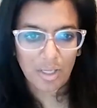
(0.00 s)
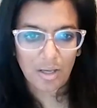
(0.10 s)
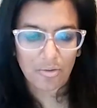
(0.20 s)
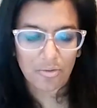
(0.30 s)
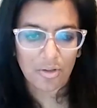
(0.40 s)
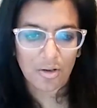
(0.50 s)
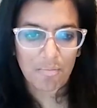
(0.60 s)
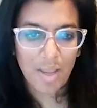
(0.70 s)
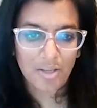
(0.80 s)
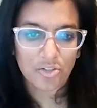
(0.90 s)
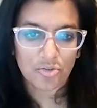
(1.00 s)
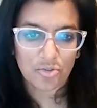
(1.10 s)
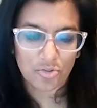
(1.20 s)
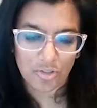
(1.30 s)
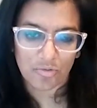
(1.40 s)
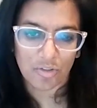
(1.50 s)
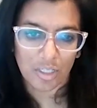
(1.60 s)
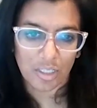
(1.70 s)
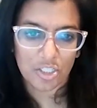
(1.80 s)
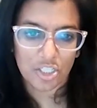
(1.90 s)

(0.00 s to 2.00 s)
health and a master's certificate in